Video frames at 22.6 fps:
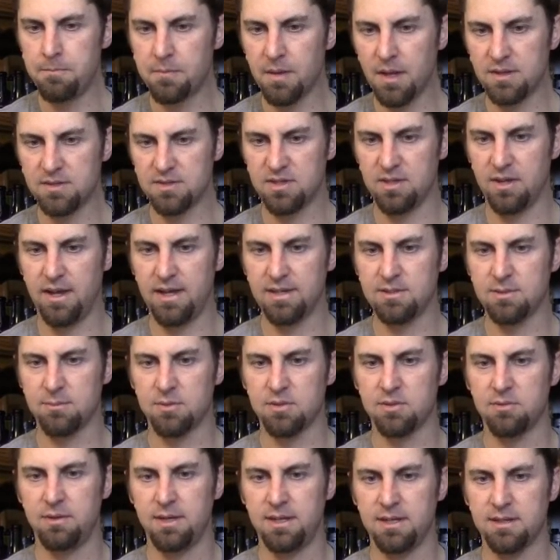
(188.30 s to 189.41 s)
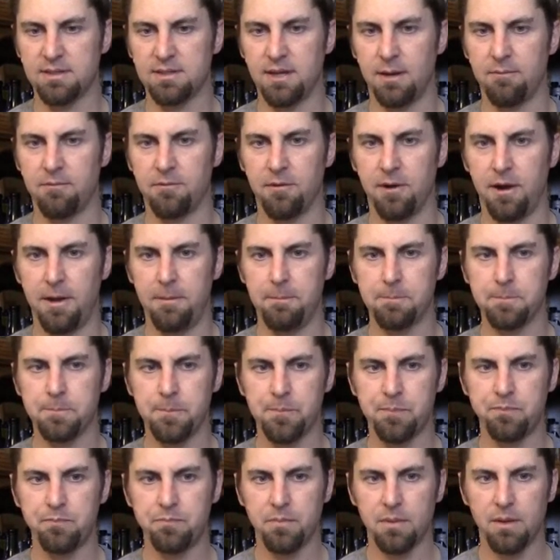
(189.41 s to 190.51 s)
Still has some sweetness up front,
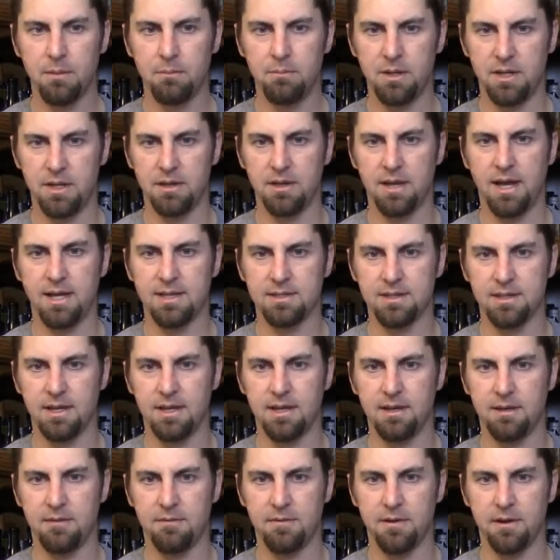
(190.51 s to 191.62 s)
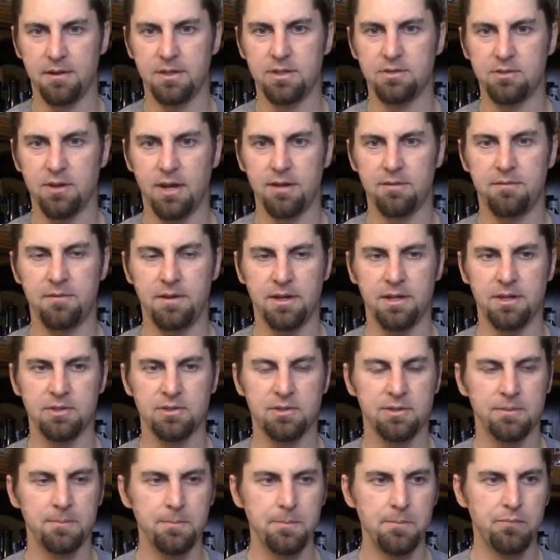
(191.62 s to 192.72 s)
but it has a fairly dry
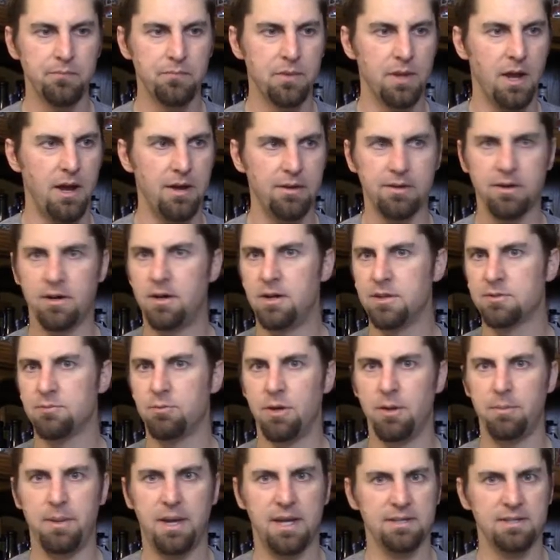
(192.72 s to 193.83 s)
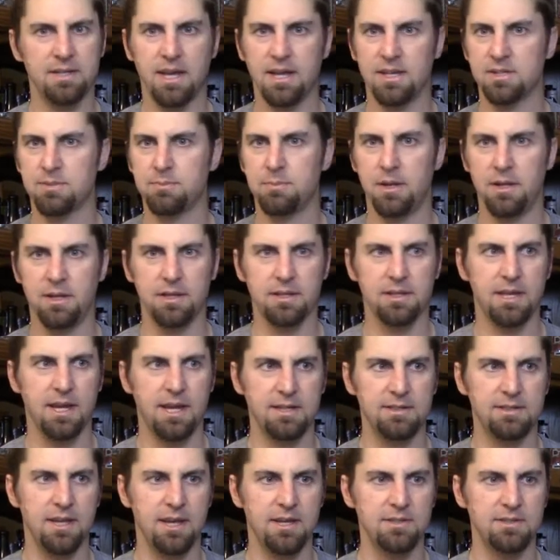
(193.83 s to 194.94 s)
finish. Alcohol is well masked, can't smell it,
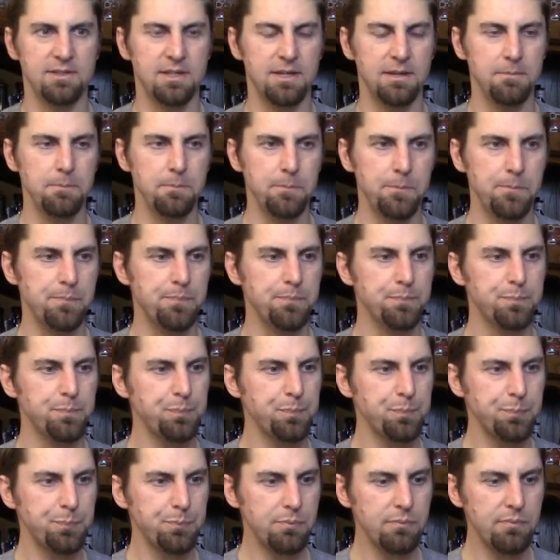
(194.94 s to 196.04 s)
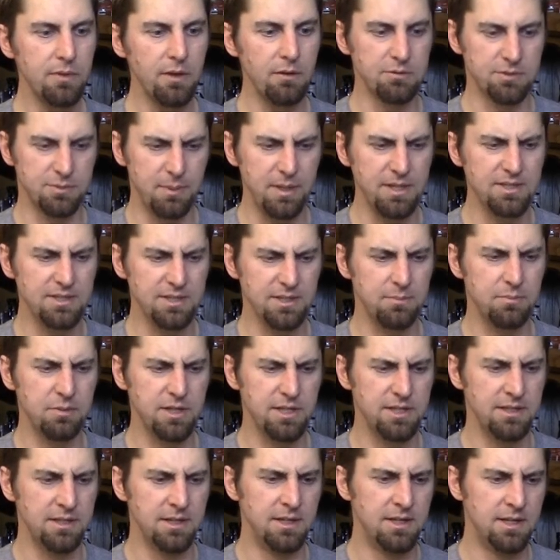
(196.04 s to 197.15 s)
can't taste it. It's basically a
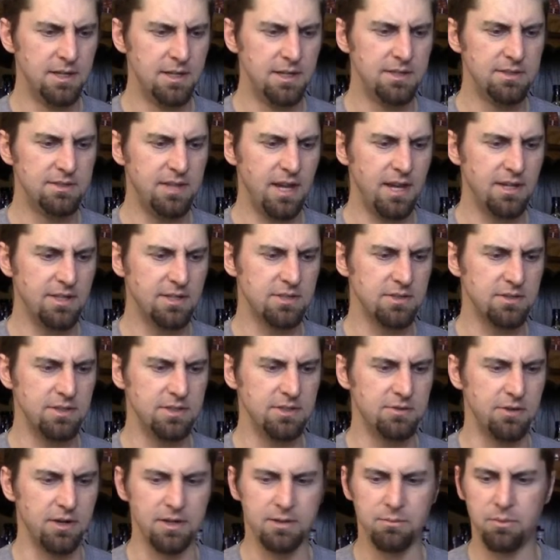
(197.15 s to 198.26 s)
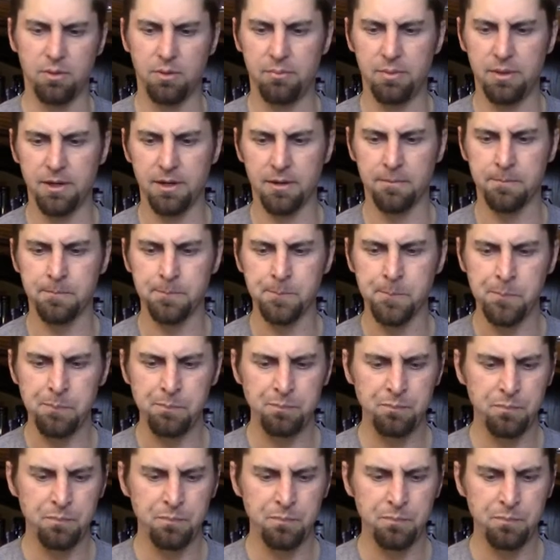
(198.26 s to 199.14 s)
pretty Danishly drinkable beer.